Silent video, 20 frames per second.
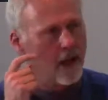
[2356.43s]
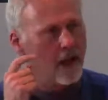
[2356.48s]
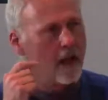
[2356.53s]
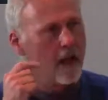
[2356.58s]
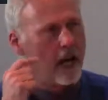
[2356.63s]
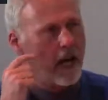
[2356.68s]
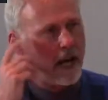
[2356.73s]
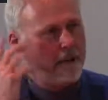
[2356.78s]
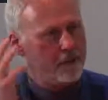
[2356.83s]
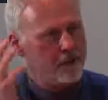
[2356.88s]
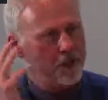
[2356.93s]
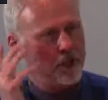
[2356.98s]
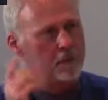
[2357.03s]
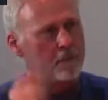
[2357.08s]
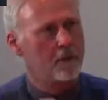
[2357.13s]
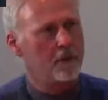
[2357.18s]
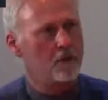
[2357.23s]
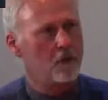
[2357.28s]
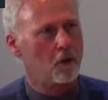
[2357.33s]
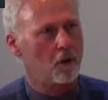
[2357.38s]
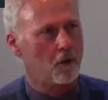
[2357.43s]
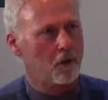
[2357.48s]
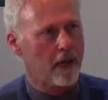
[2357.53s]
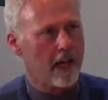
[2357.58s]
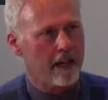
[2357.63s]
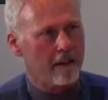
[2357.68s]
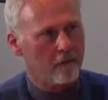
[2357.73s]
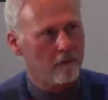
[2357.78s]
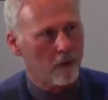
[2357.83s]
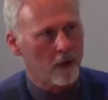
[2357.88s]
I've just been told I
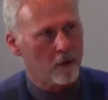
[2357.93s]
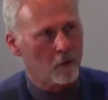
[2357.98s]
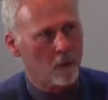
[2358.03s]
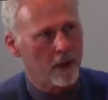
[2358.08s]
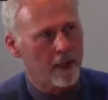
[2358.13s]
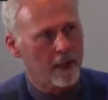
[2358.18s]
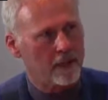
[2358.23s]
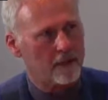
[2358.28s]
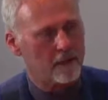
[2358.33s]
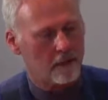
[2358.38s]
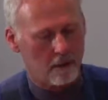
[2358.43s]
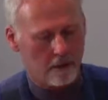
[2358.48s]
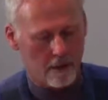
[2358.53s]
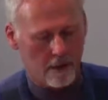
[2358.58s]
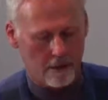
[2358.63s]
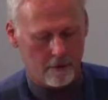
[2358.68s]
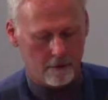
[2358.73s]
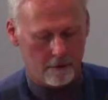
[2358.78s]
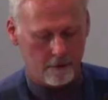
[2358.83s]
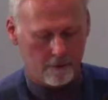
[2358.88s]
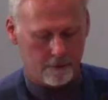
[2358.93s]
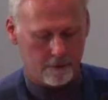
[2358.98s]
have 1 week to live.